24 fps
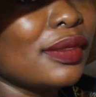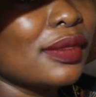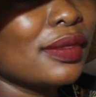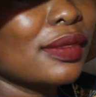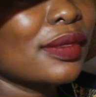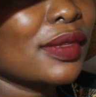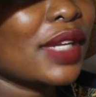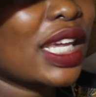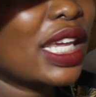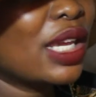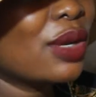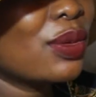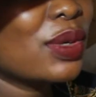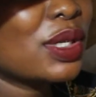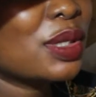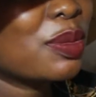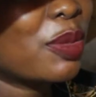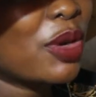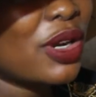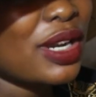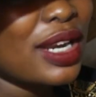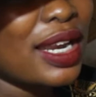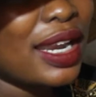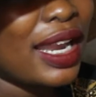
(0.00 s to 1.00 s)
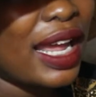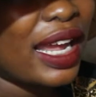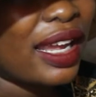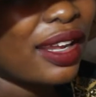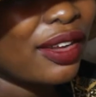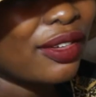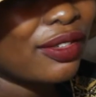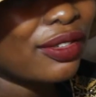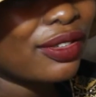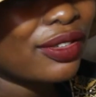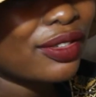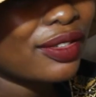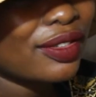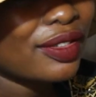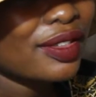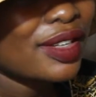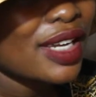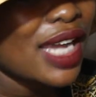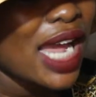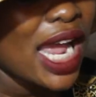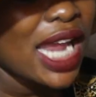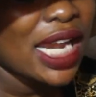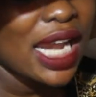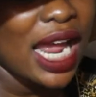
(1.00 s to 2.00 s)
He was born alive.
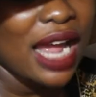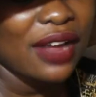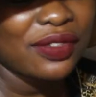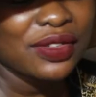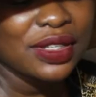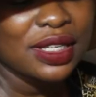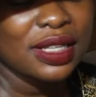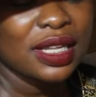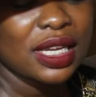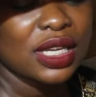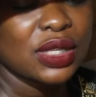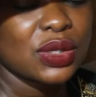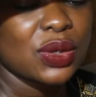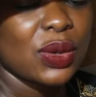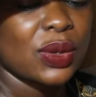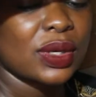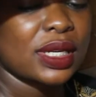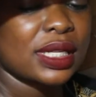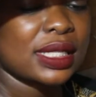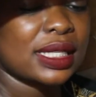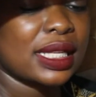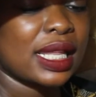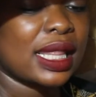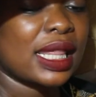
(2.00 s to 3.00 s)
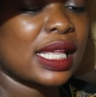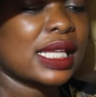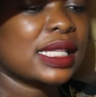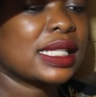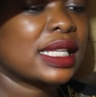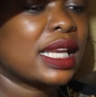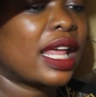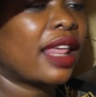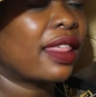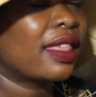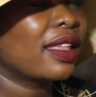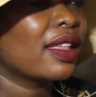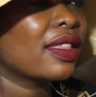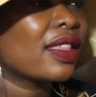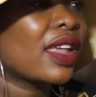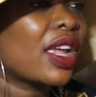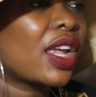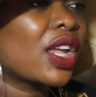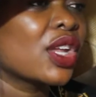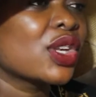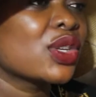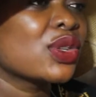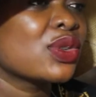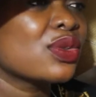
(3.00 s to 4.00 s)
And after they told us that there's nothing they
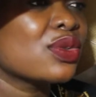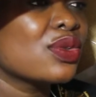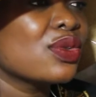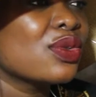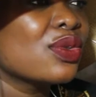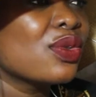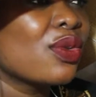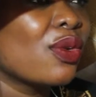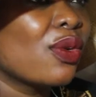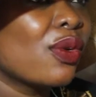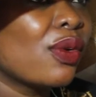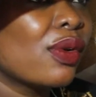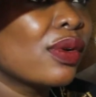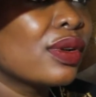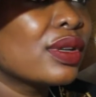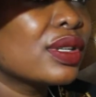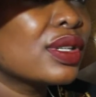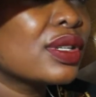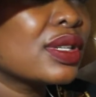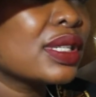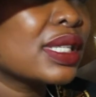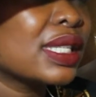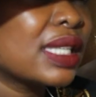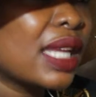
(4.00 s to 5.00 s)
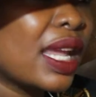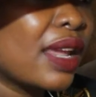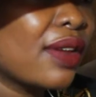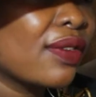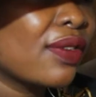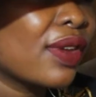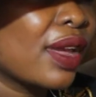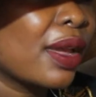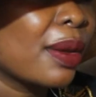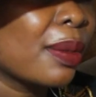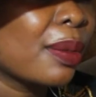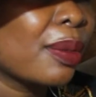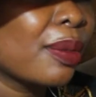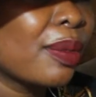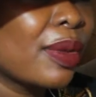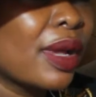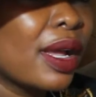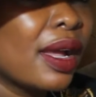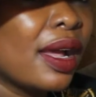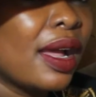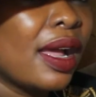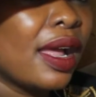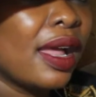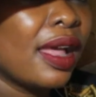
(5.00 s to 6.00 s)
can do to save him,
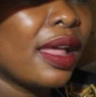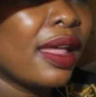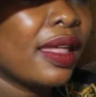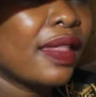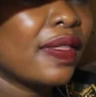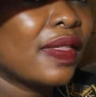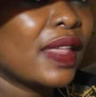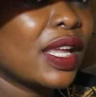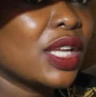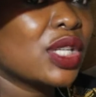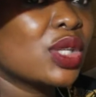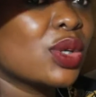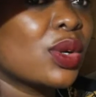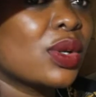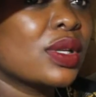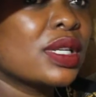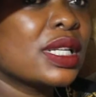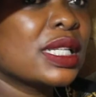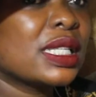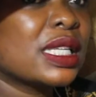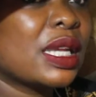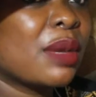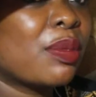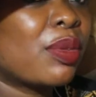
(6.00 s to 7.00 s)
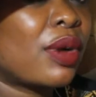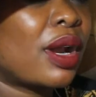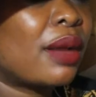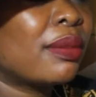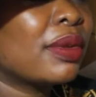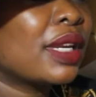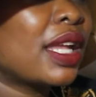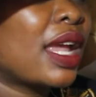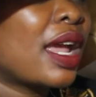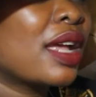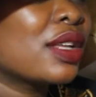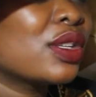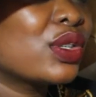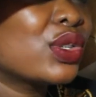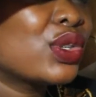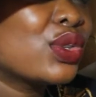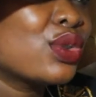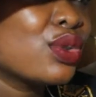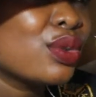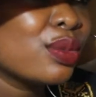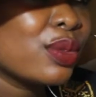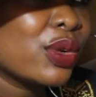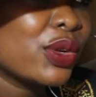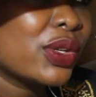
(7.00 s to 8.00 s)
they told us he probably has
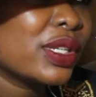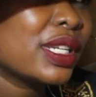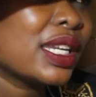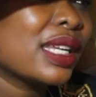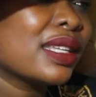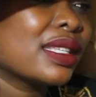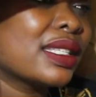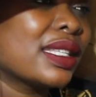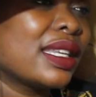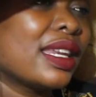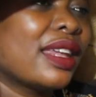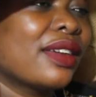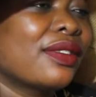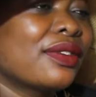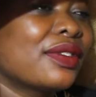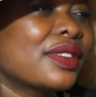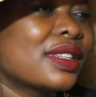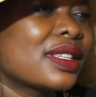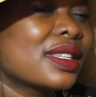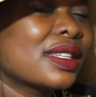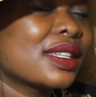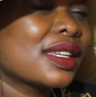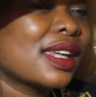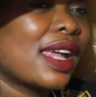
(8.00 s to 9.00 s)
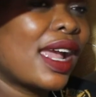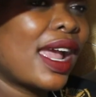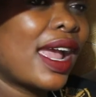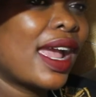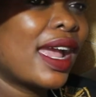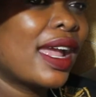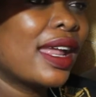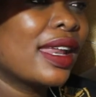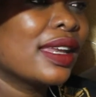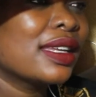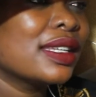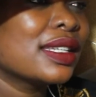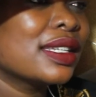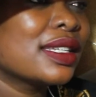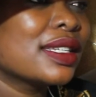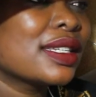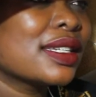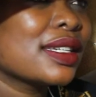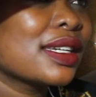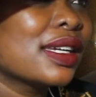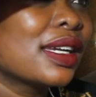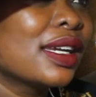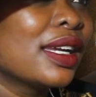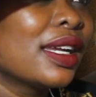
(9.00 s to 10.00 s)
2 more days left, and
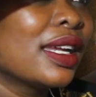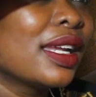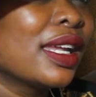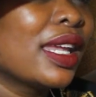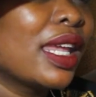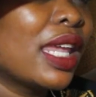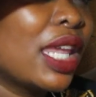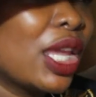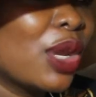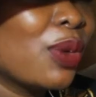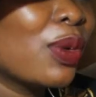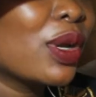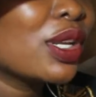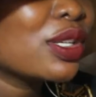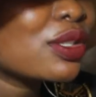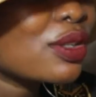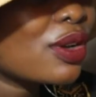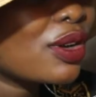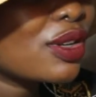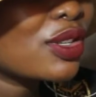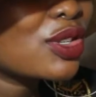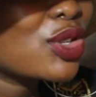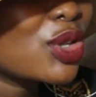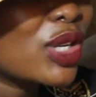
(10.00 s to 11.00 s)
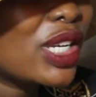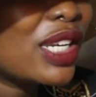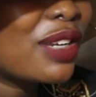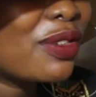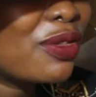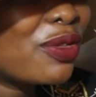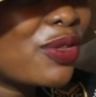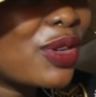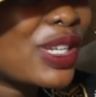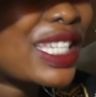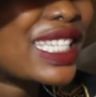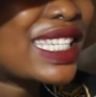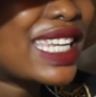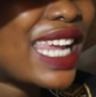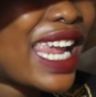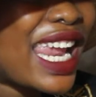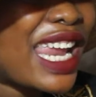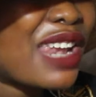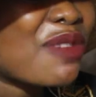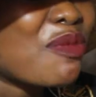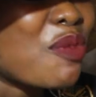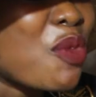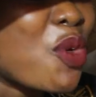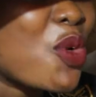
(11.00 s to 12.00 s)
he went on to live for 10
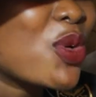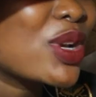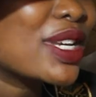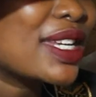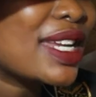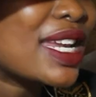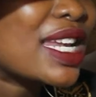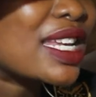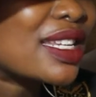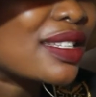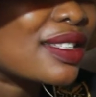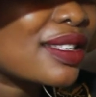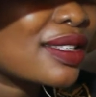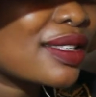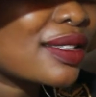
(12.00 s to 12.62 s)
more days.